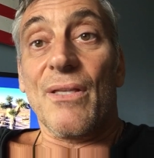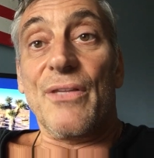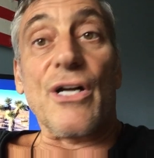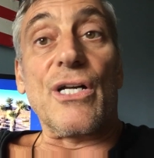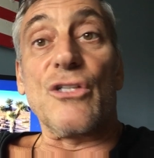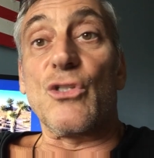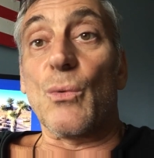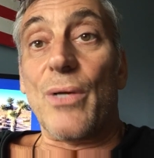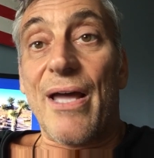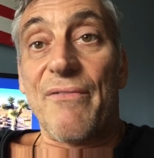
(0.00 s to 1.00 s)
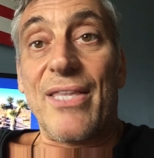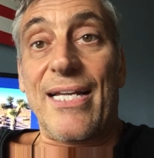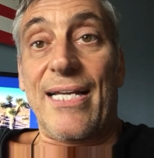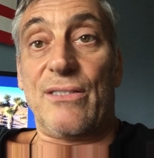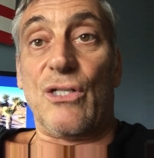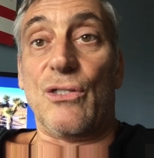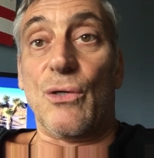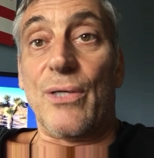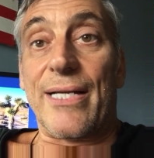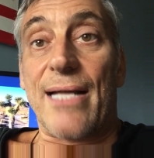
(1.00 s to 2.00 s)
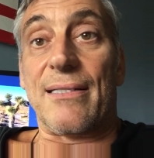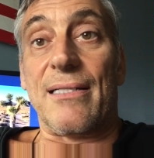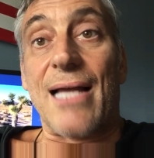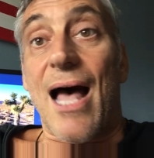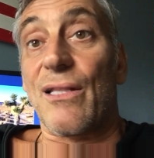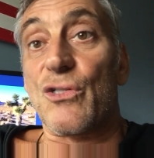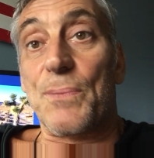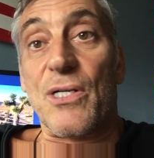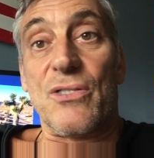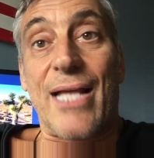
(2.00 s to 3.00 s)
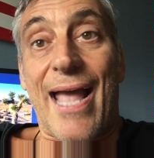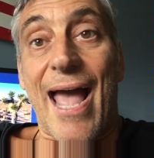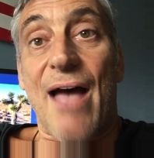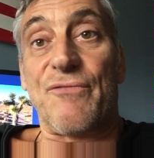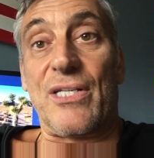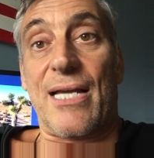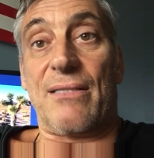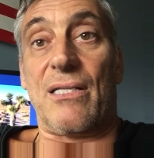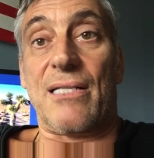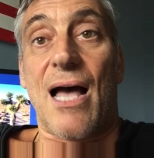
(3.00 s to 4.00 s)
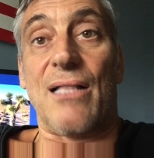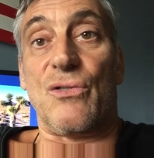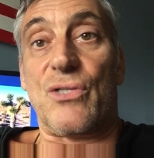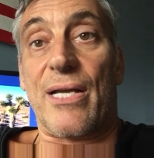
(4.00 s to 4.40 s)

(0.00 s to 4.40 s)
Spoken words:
They're going to do whatever they need to do to get the dollars, because they have to get the dollars.